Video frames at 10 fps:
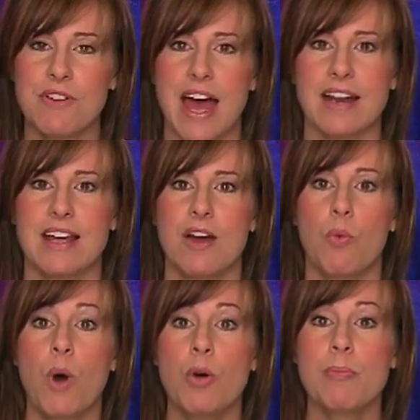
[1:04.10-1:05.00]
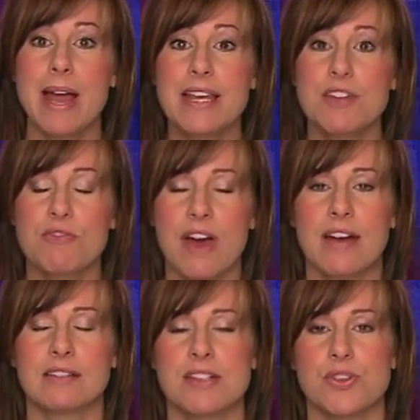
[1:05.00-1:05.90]
fat, won't make you
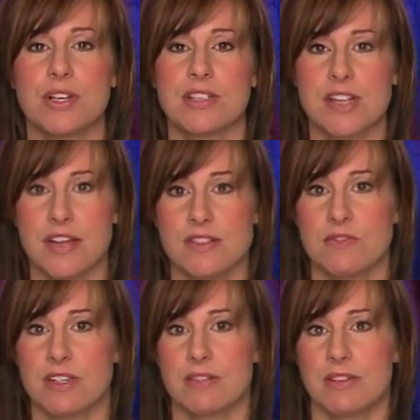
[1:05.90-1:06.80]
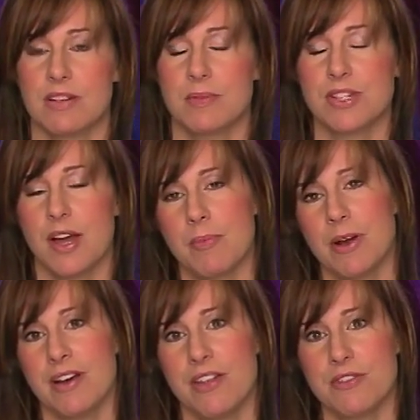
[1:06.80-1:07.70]
fat unless you're eating tons of it. Now, let me talk
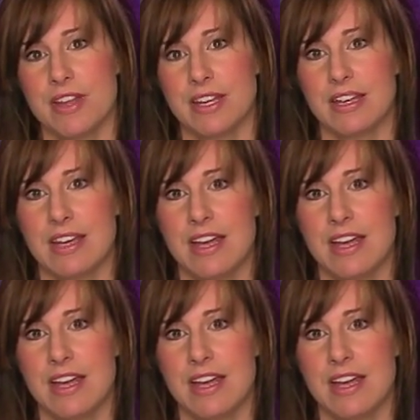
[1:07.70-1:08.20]
about another thing.